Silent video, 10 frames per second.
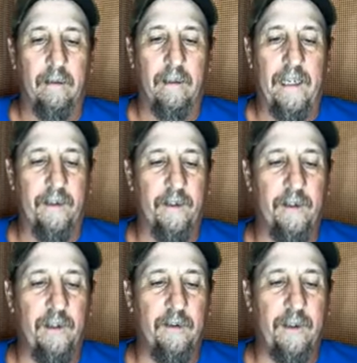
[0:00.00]
and do
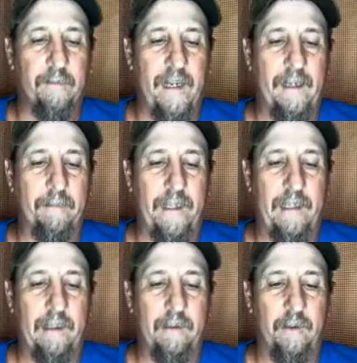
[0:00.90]
you command
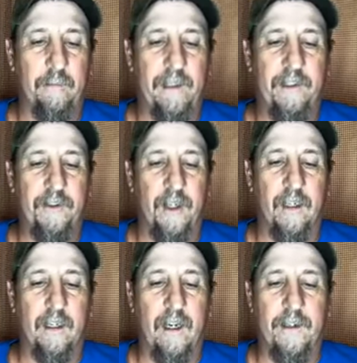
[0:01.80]
me to be
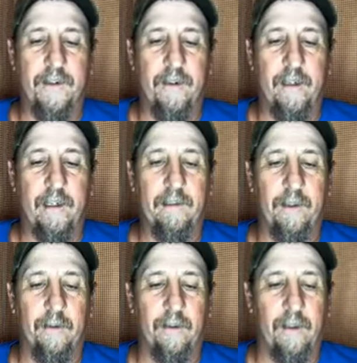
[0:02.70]
struck contrary
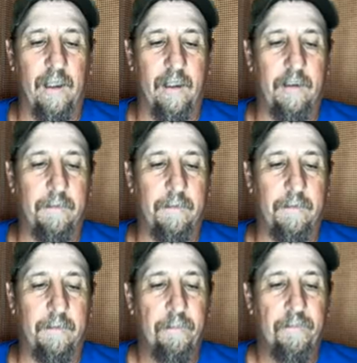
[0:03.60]
to the law?"
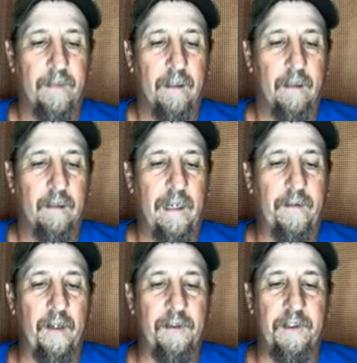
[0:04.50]

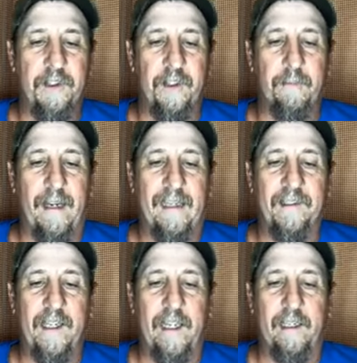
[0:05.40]
And those who stood by
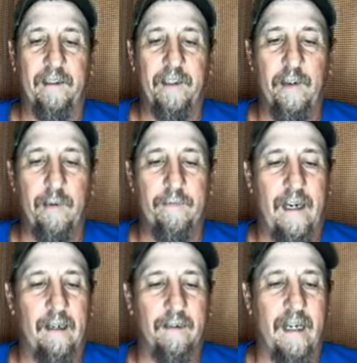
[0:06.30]
said, "Do you
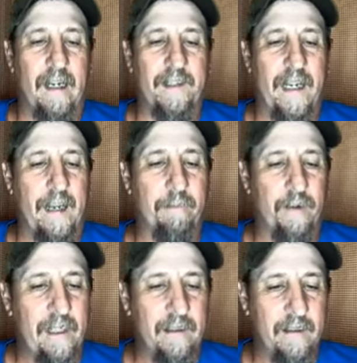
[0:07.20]
revile God's high
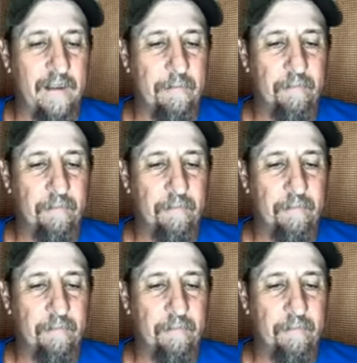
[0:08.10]
priest?"